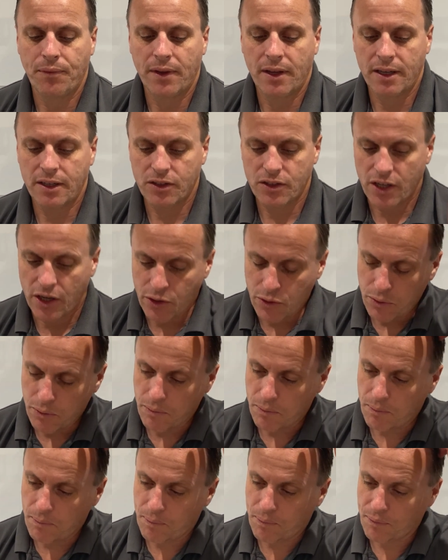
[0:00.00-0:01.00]
So
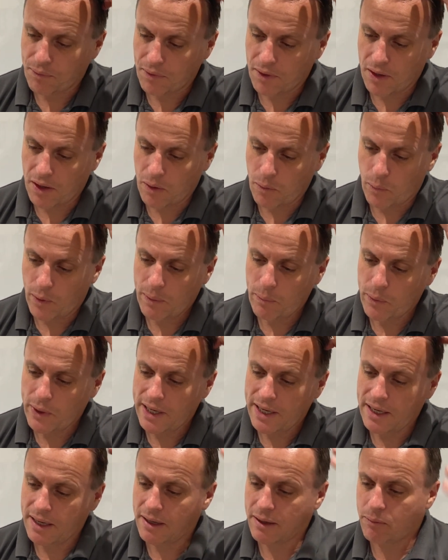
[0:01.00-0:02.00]
when
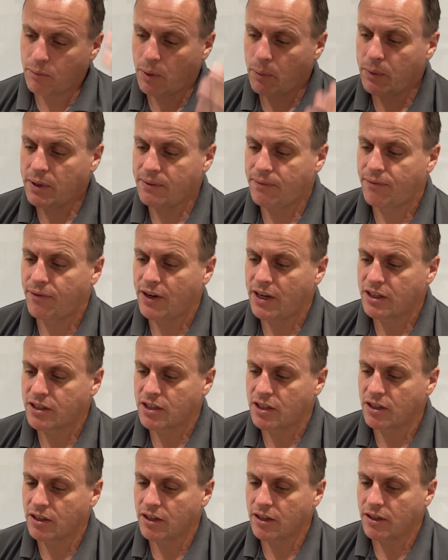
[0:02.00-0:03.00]
we first
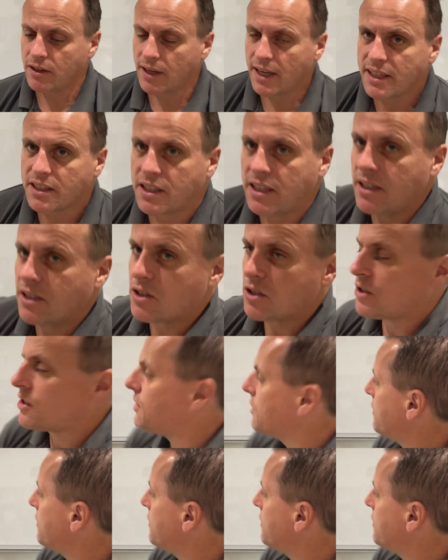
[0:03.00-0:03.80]
look at, let's just look